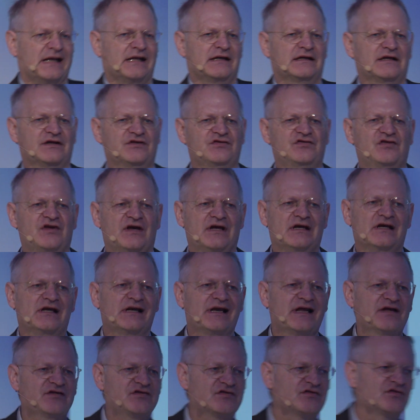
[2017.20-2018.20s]

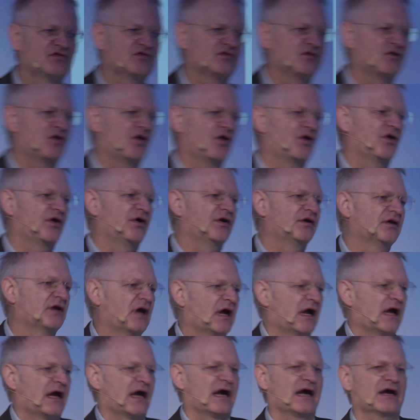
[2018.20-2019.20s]
lessons learned
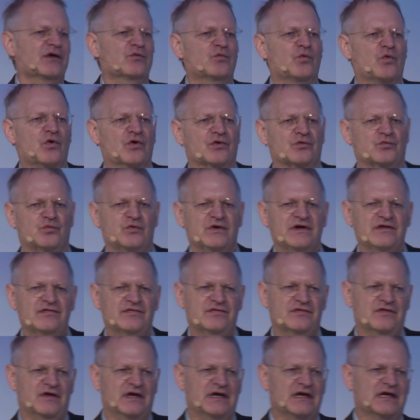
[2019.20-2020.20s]
and what we
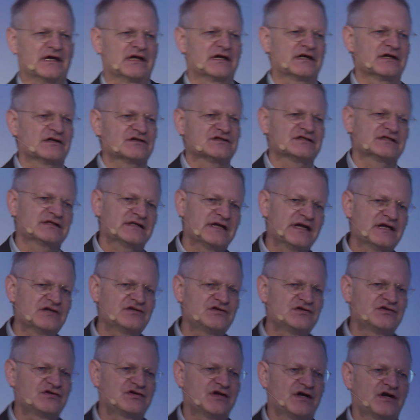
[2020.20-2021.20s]
think is
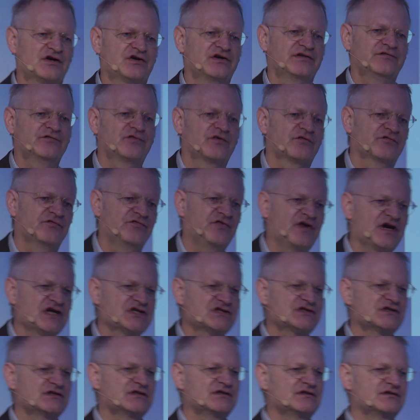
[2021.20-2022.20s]
necessary for
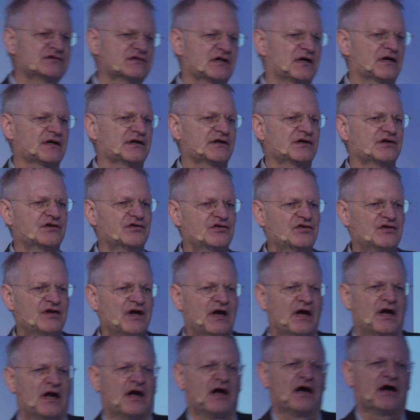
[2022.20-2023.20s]
fashion designers
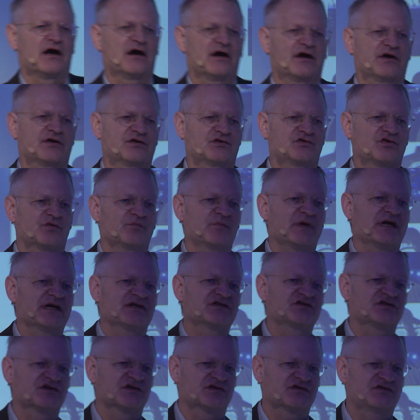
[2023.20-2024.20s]
to make
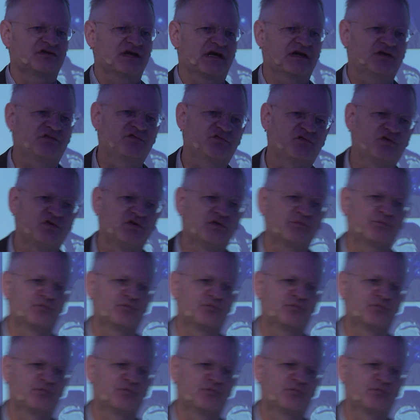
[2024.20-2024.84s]
successful